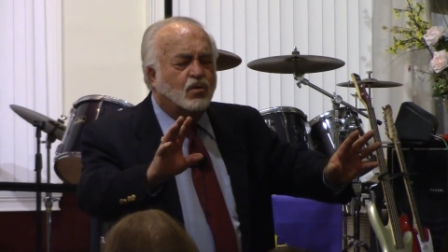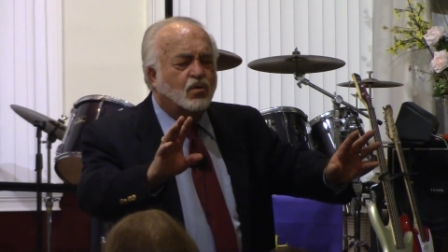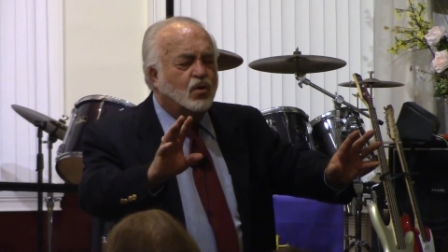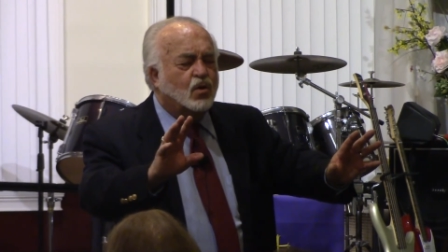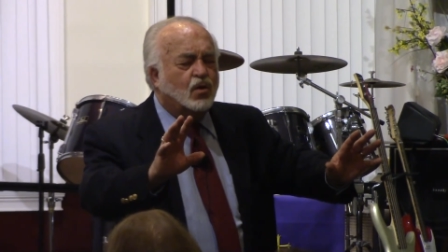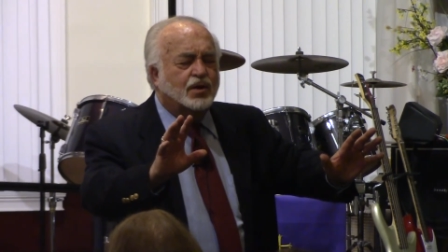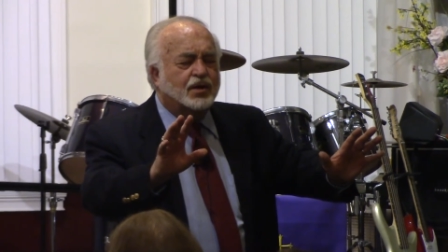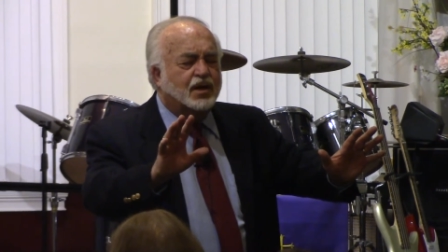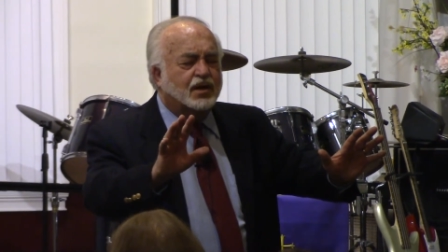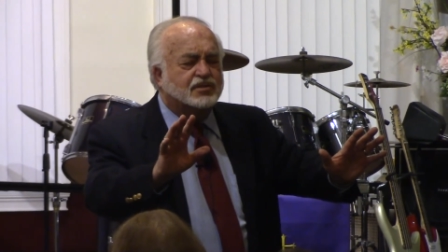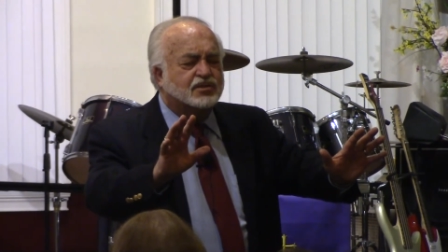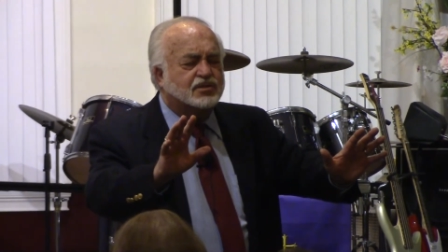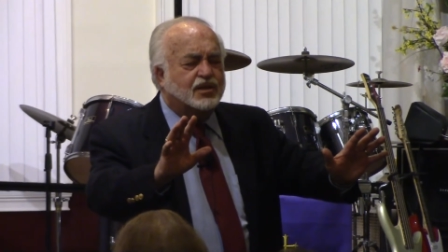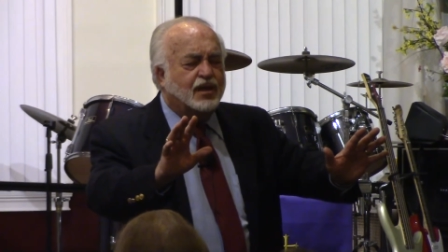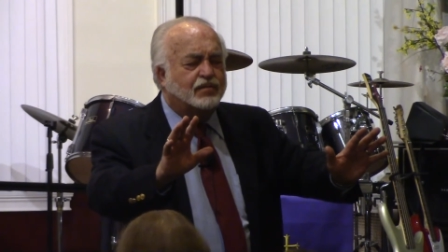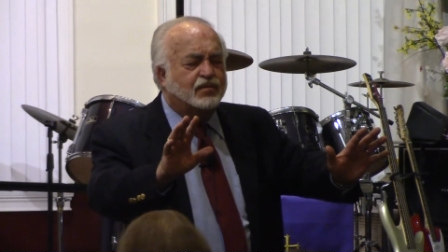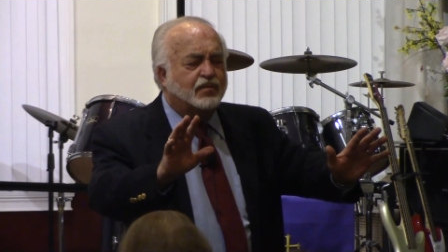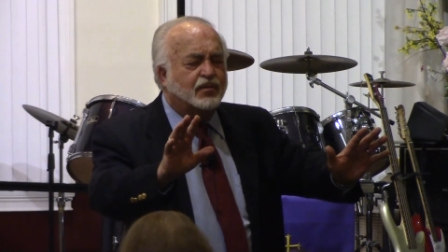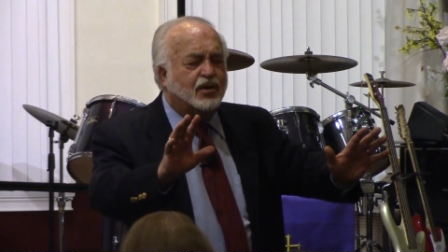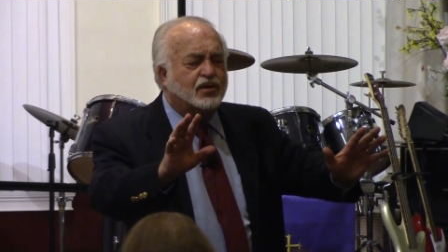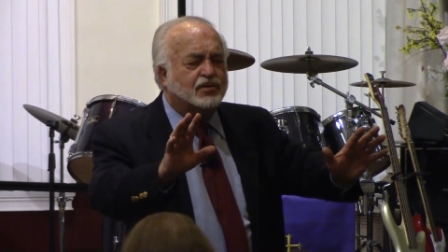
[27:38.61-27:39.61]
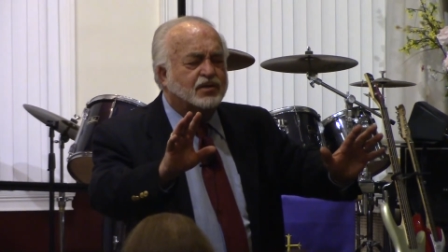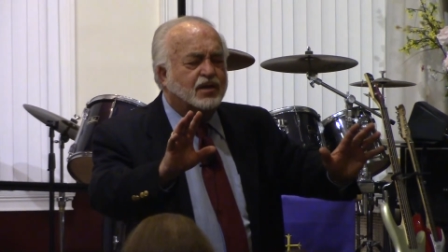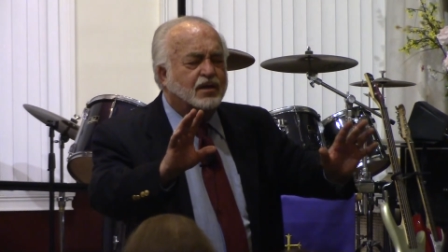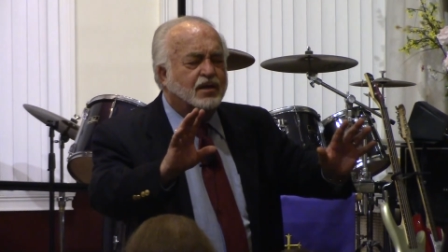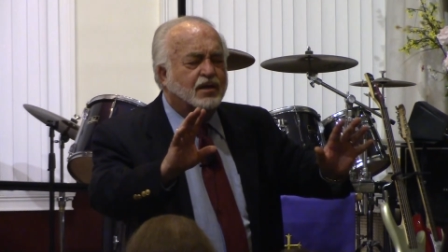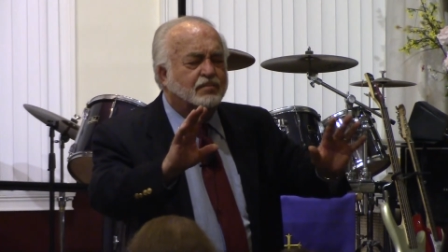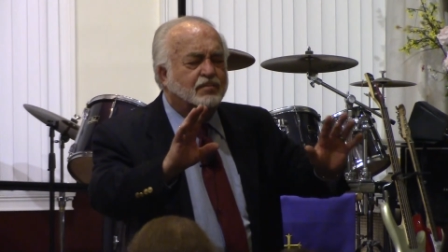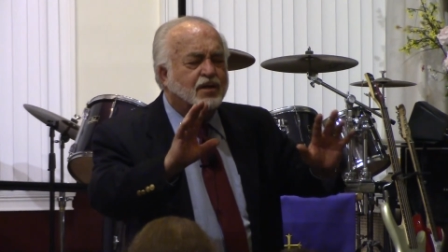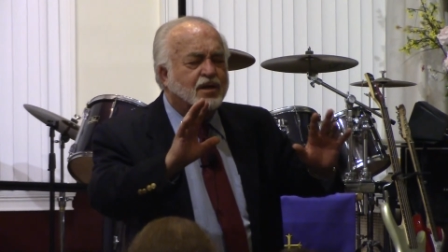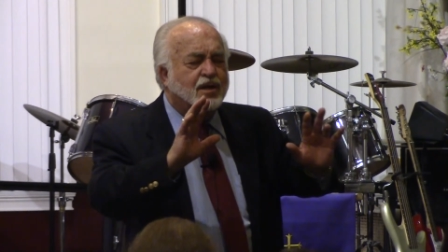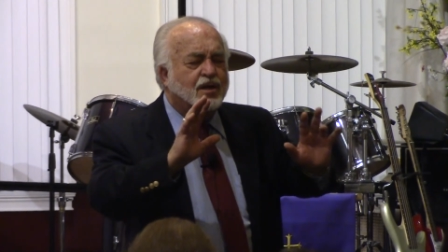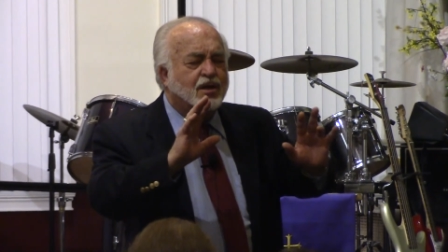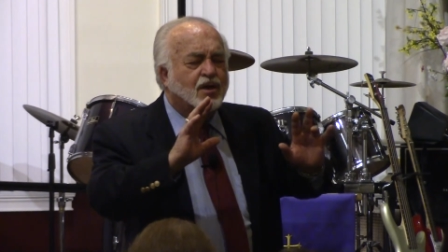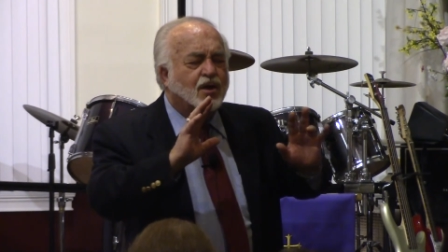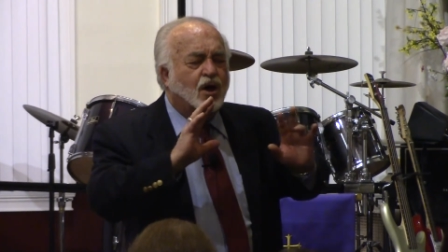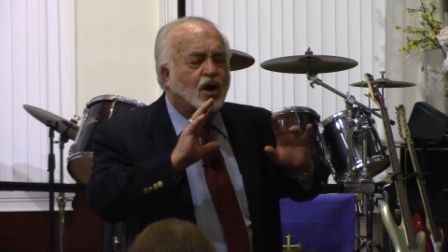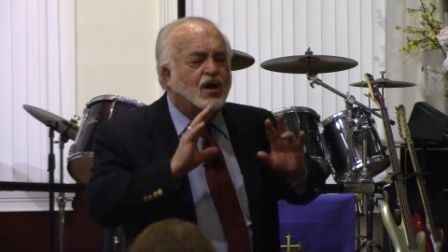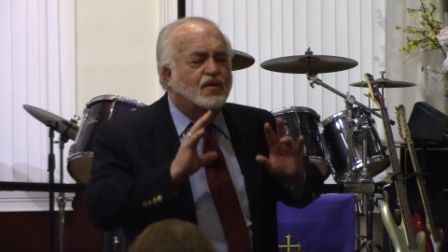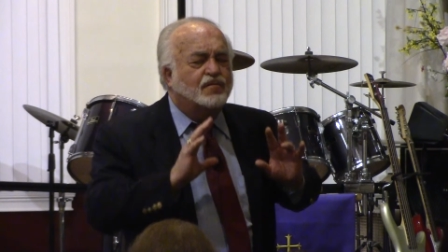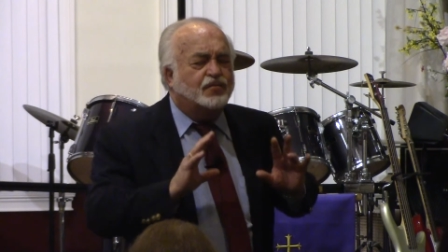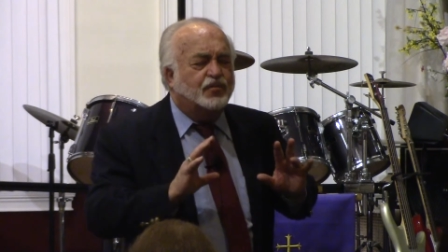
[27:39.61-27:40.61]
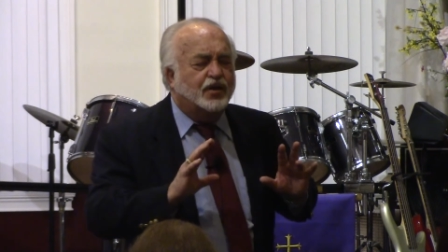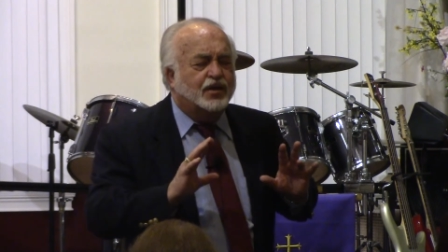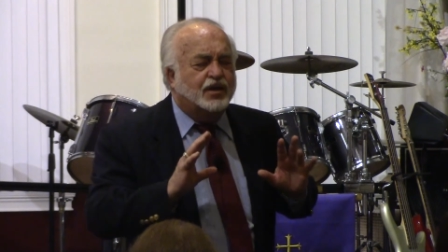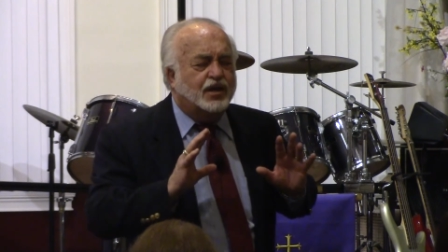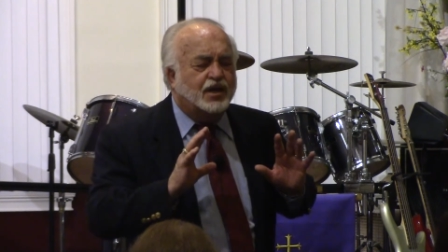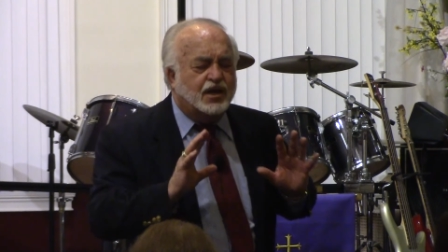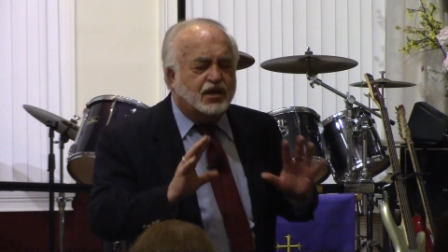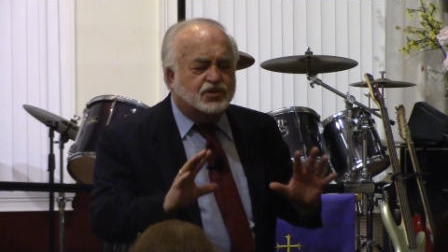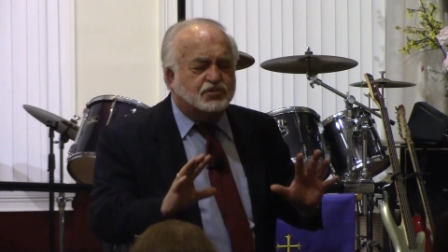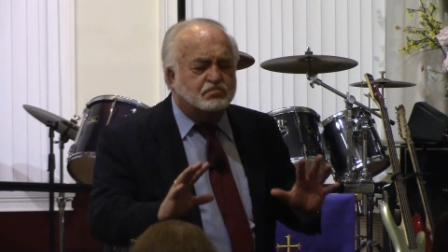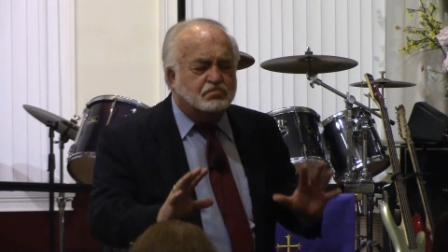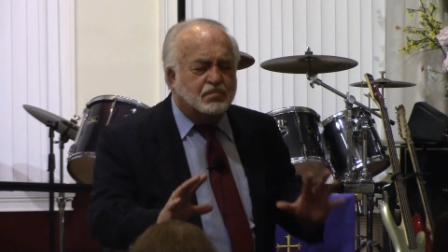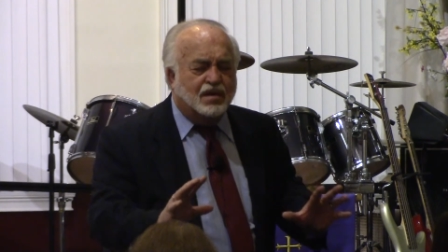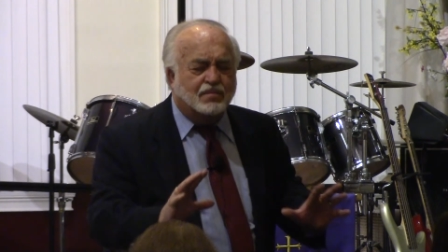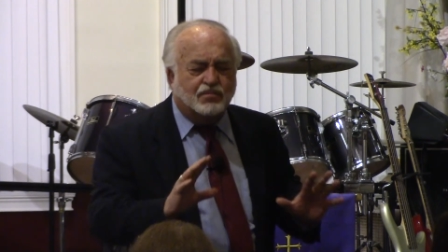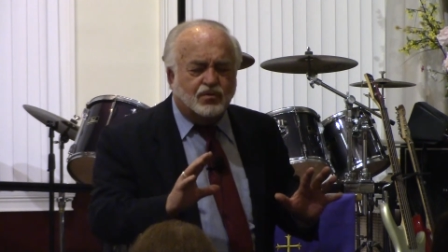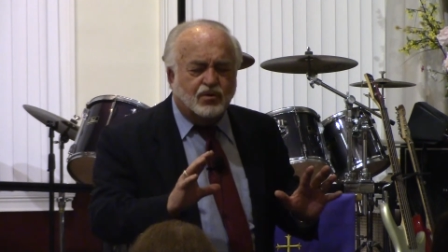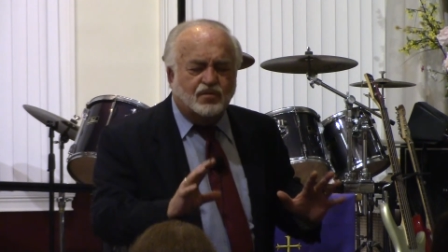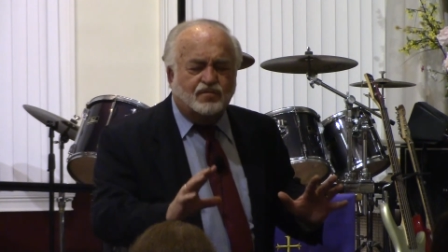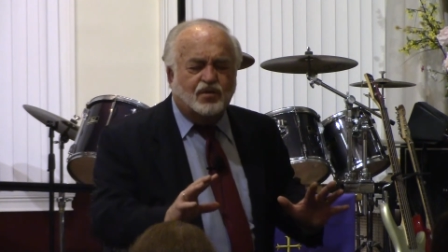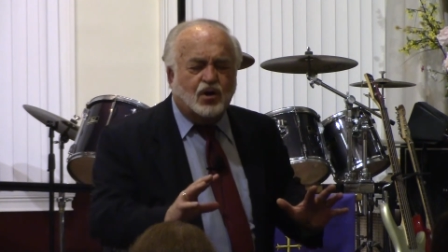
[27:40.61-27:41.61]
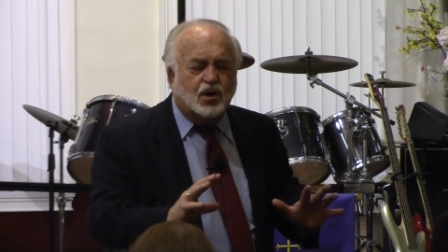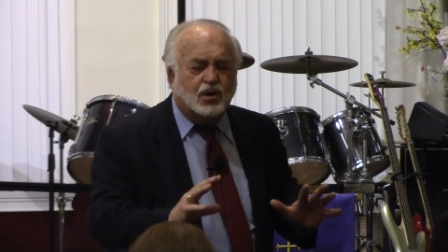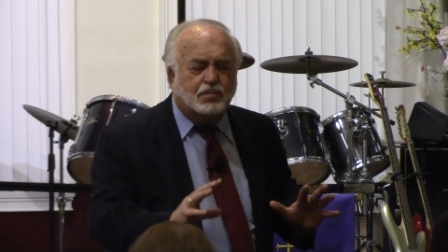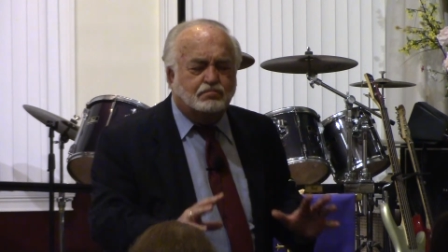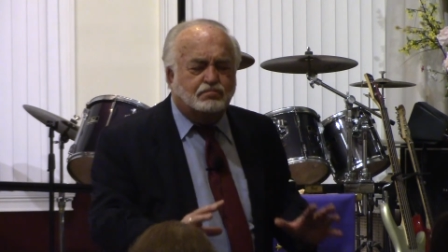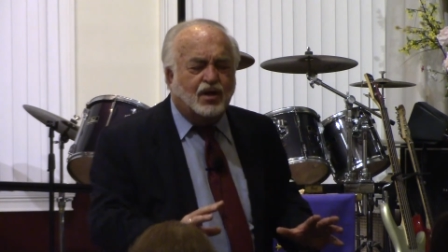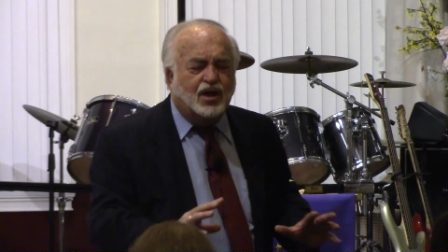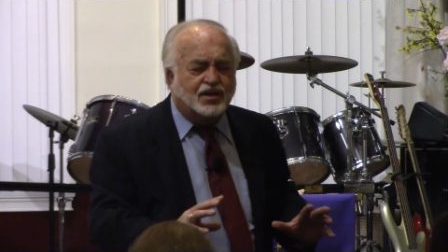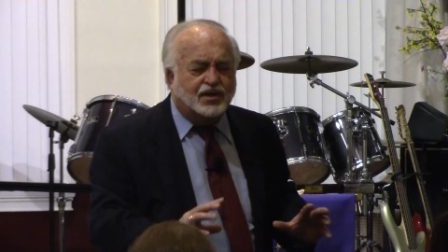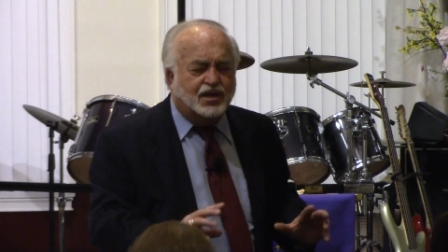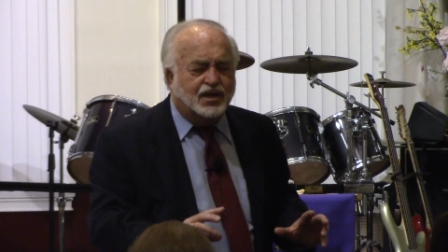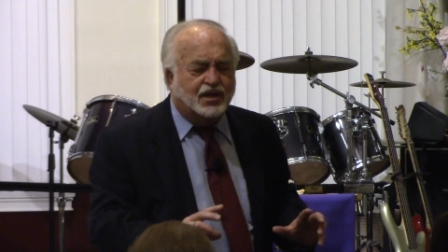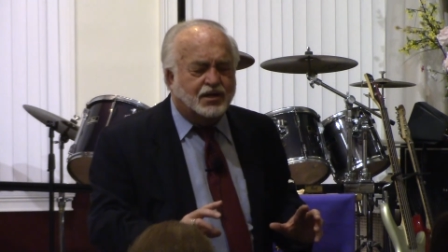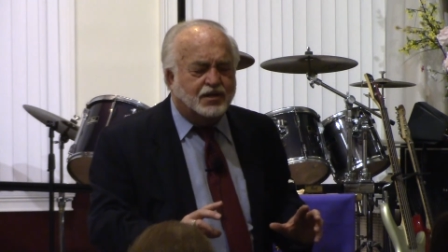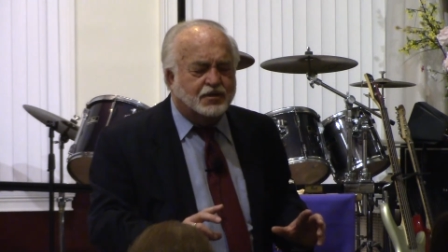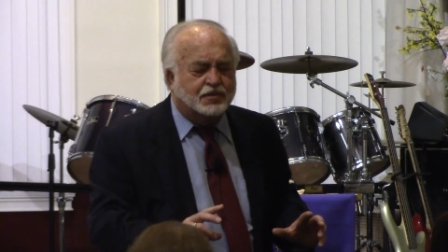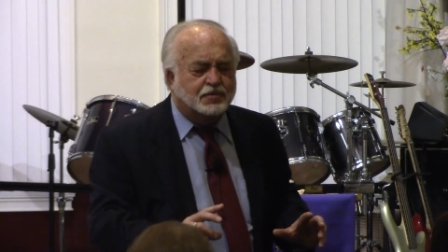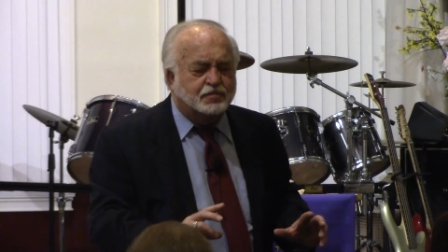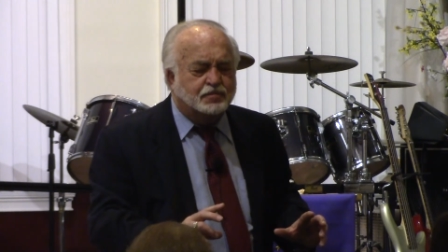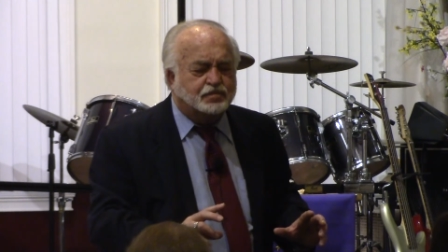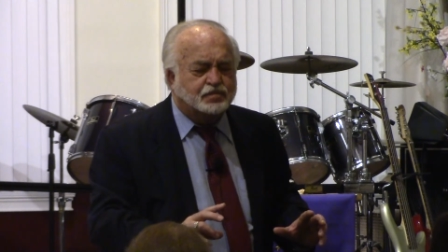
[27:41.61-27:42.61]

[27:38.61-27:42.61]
holy and acceptable unto Him, offering each member of our body